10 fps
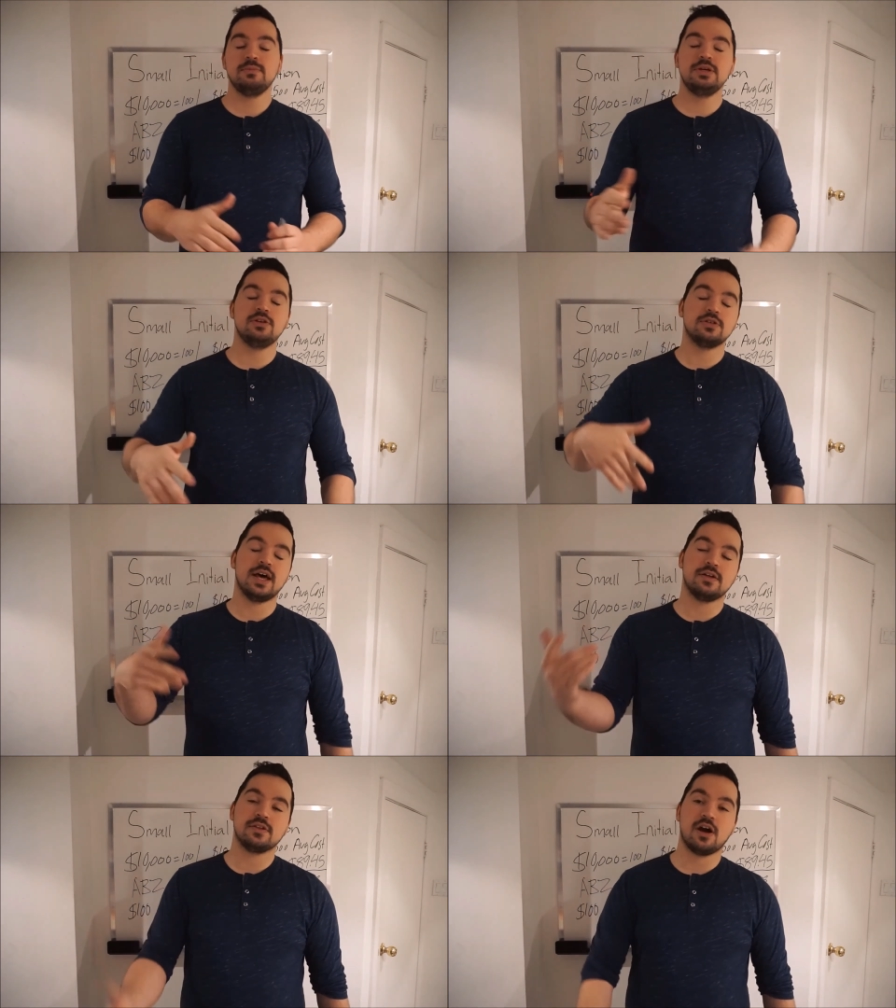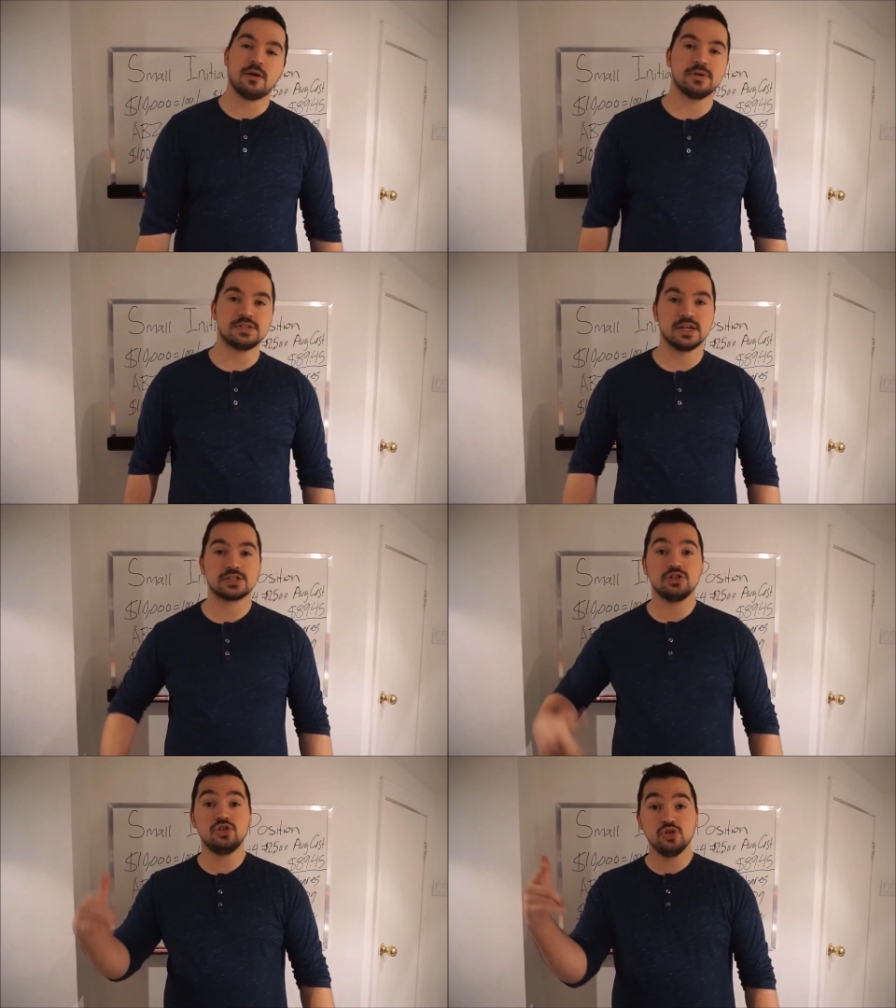know down in the comment
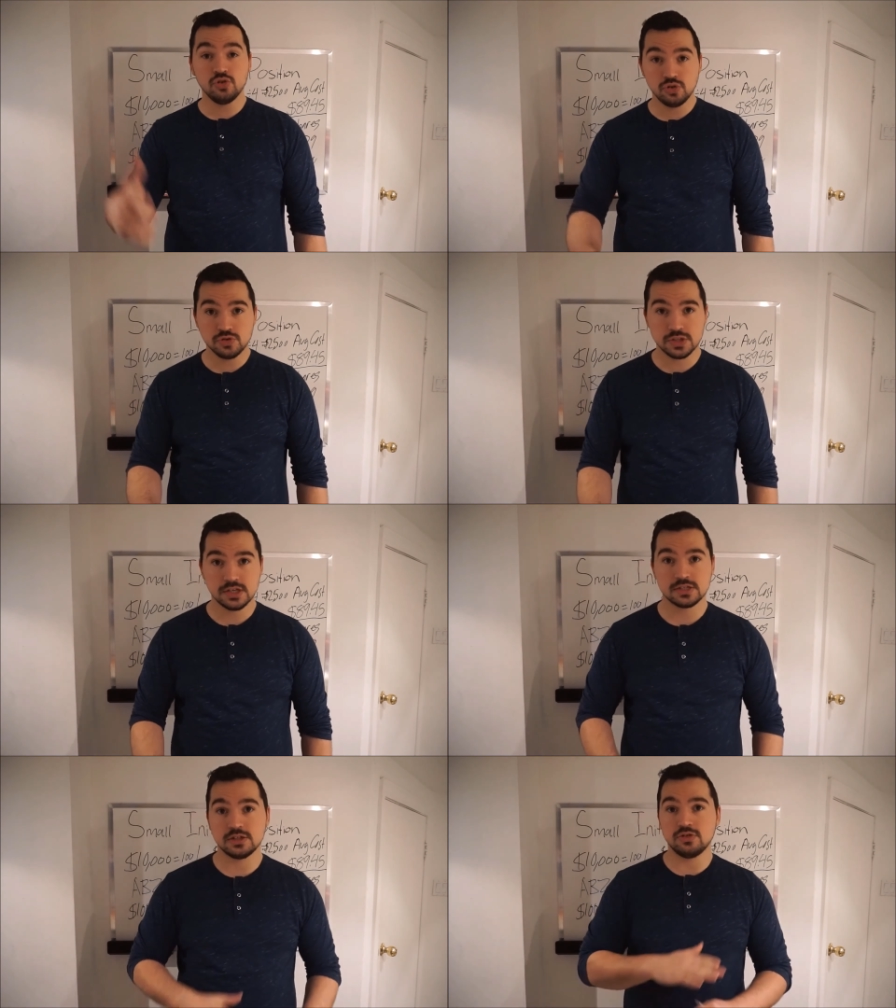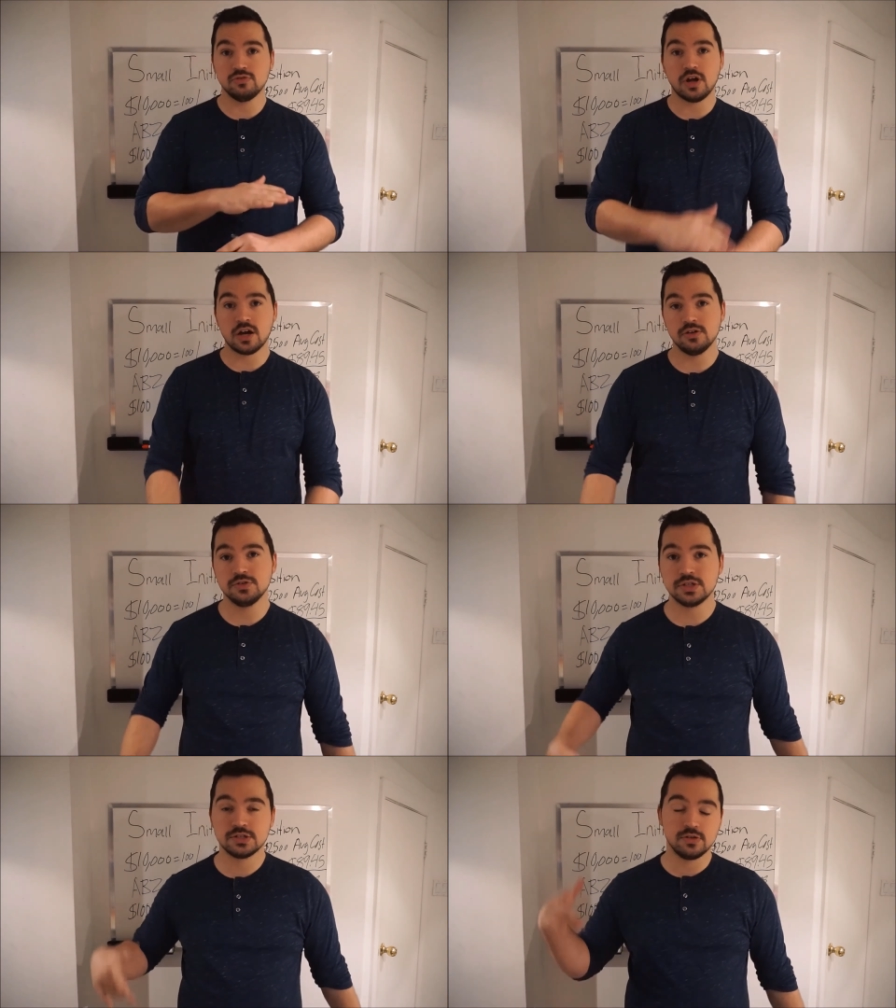section. Do you use this? Do you not
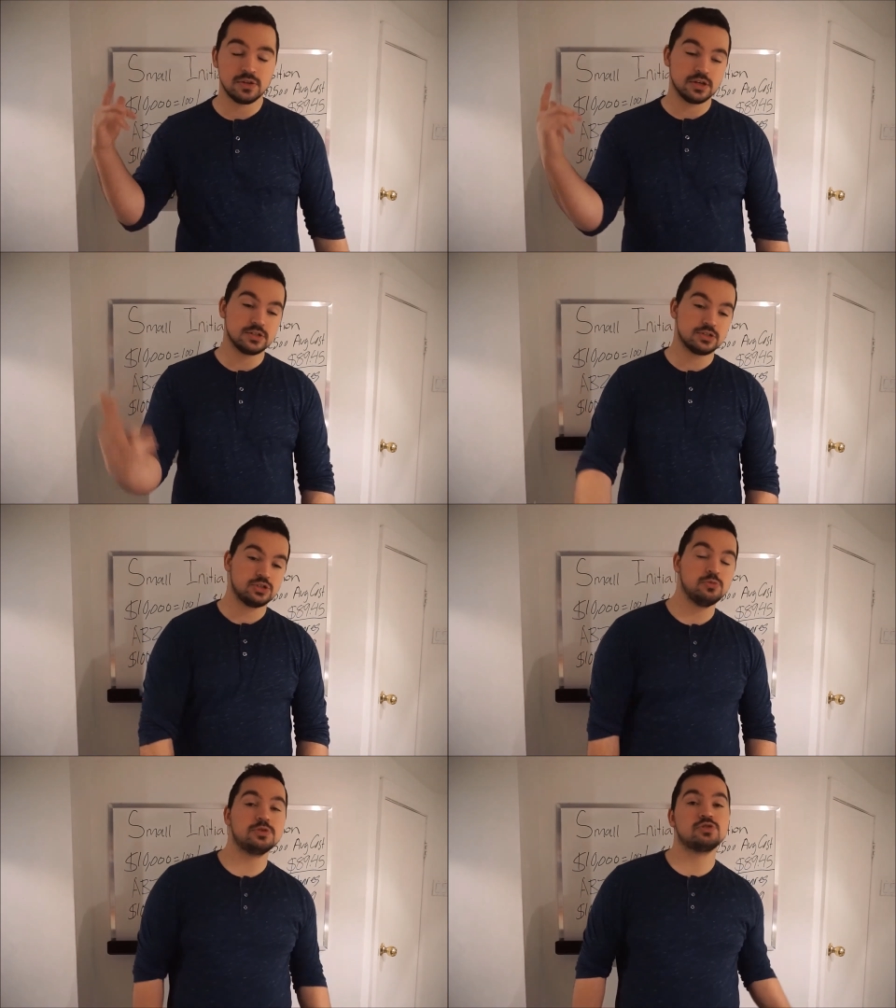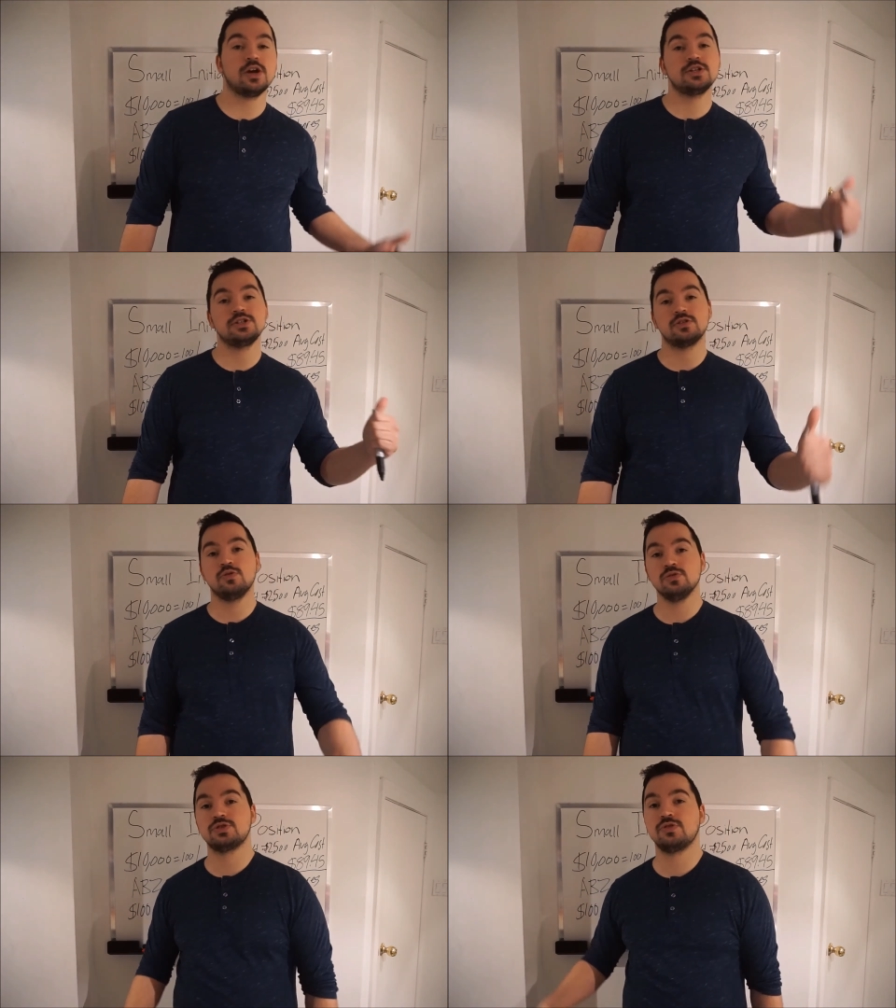use this? Do you think it's a stupid strategy, a
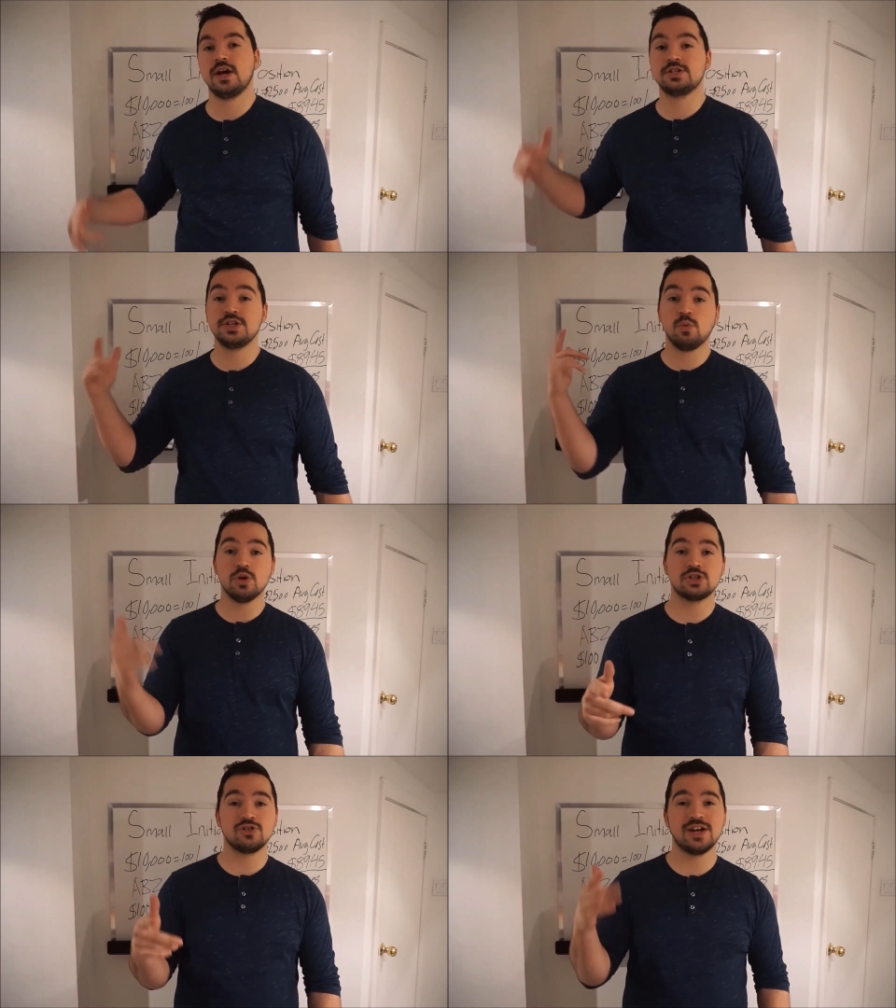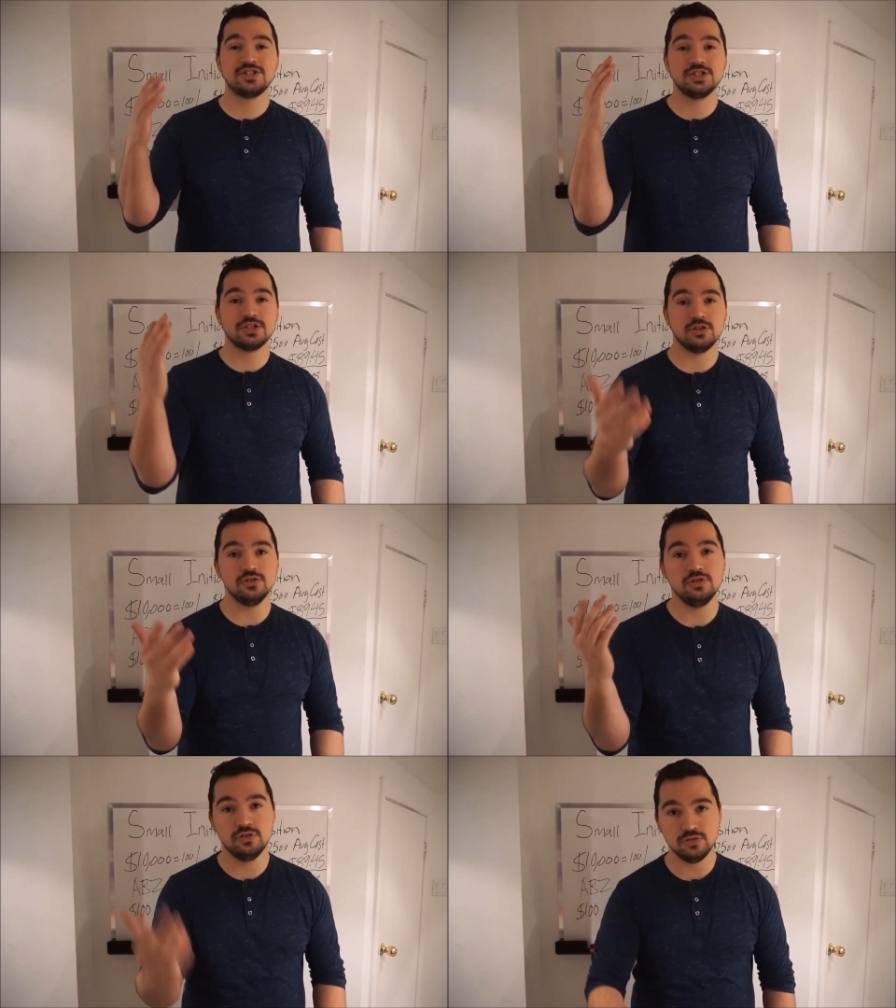cool strategy? What strategies
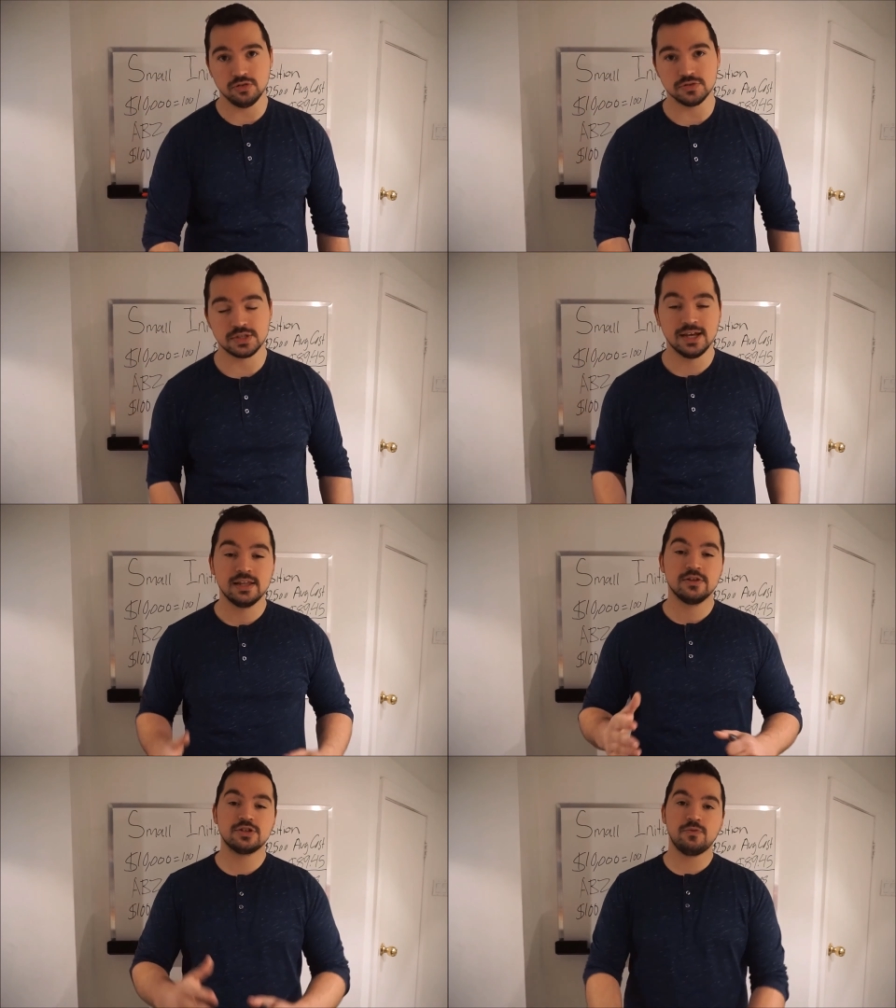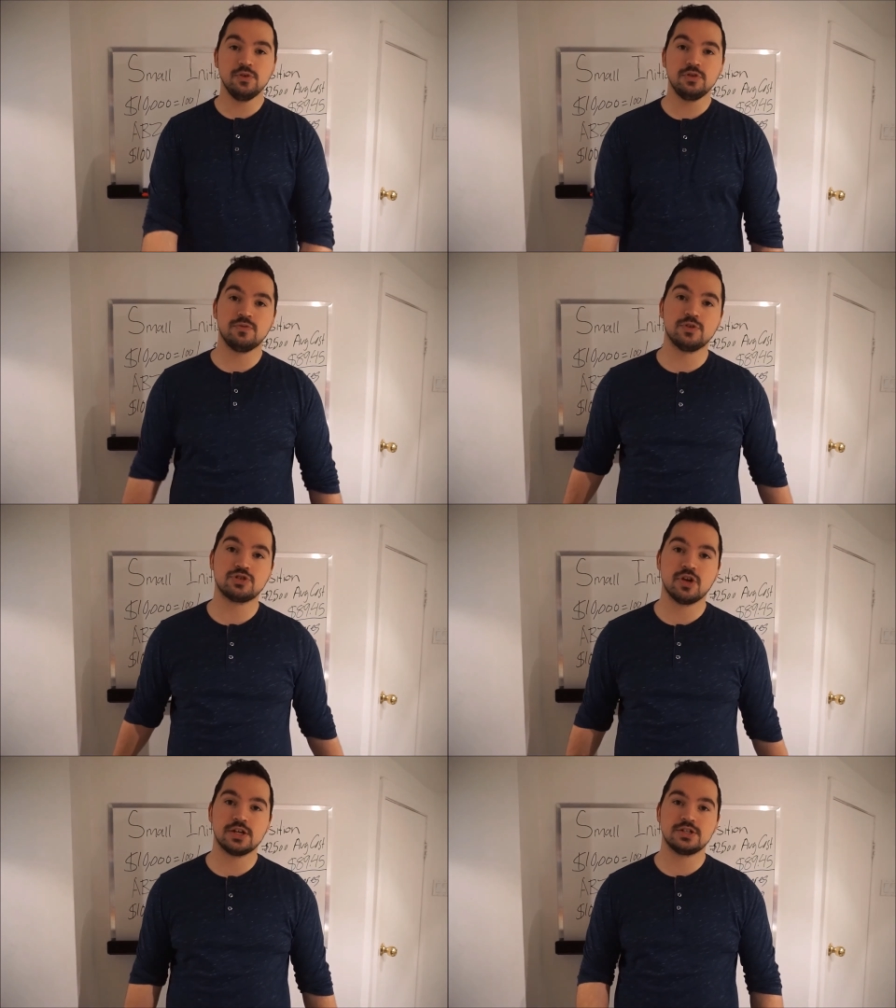do you use? There's a few different
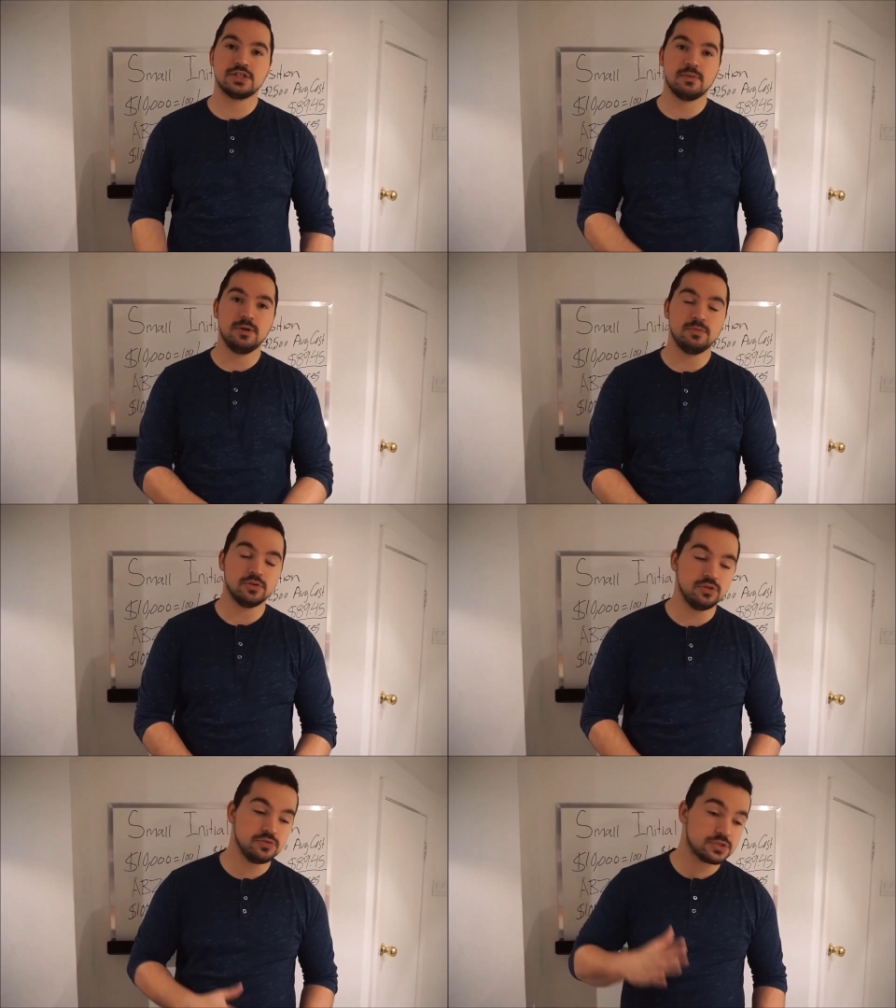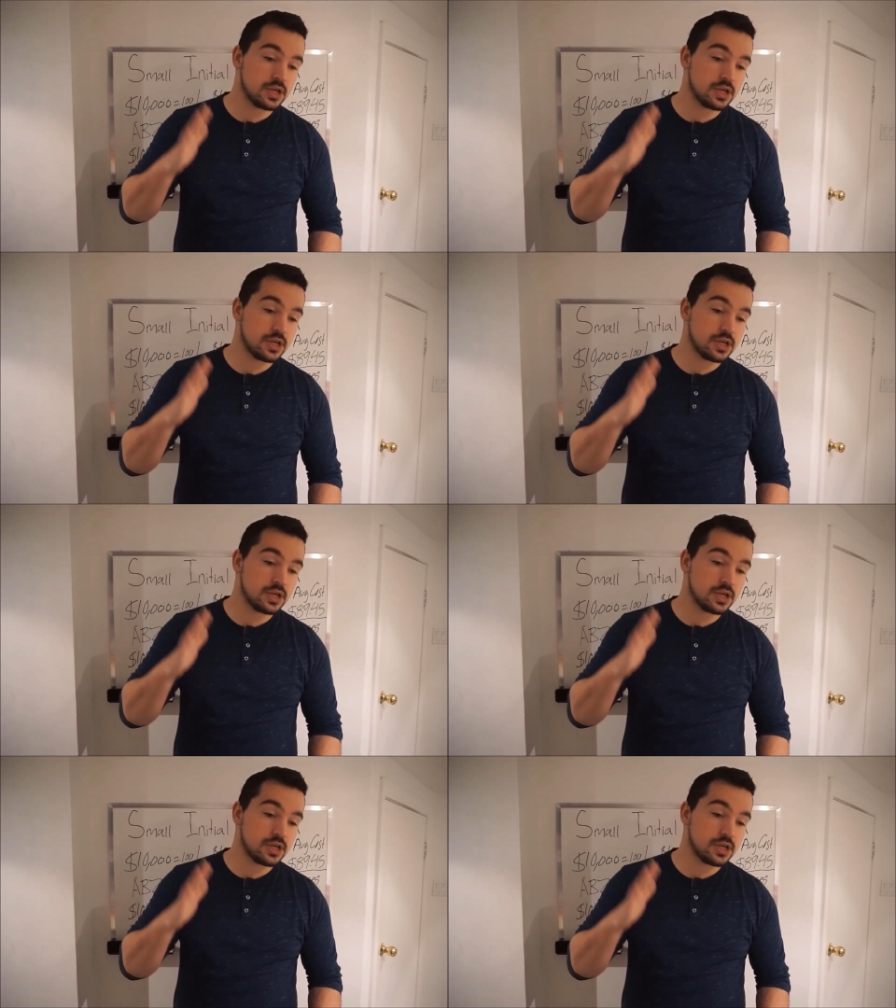strategies that people use,